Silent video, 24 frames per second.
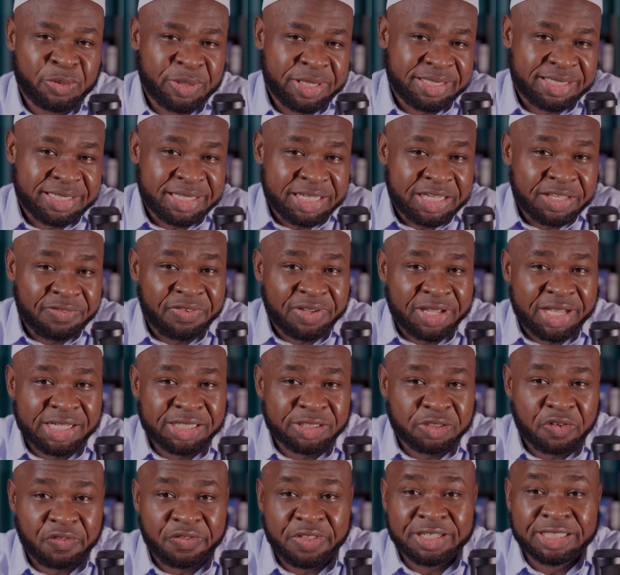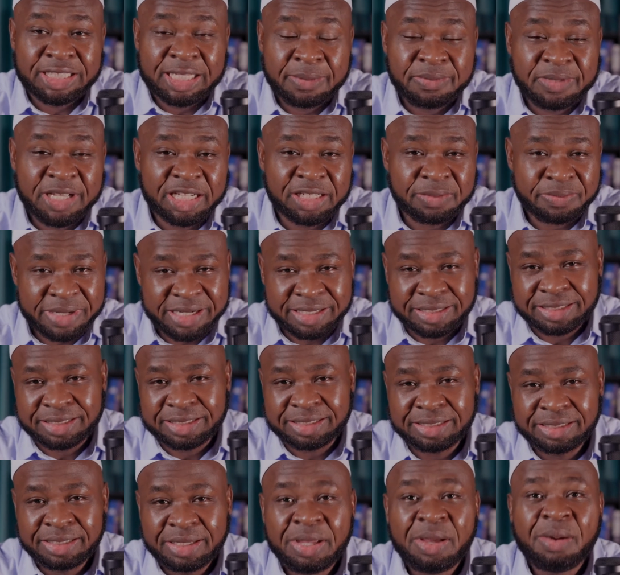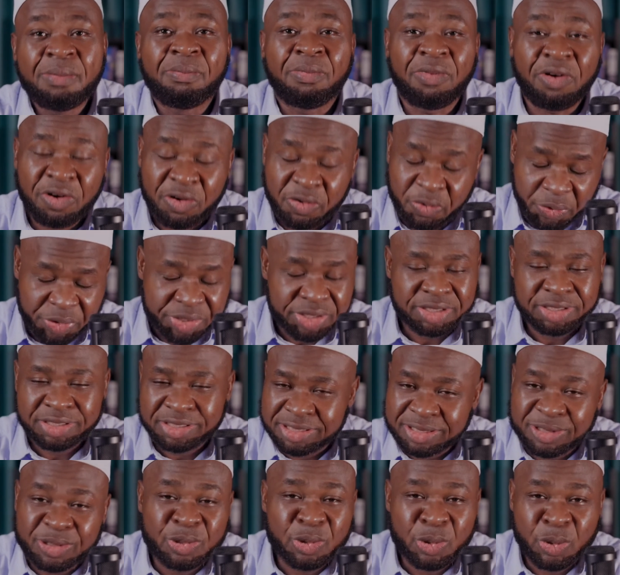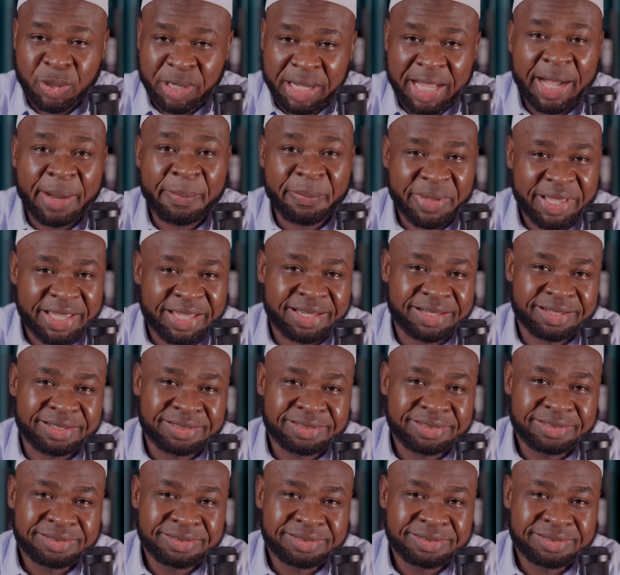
the significance of the subject matter, more questions do come in.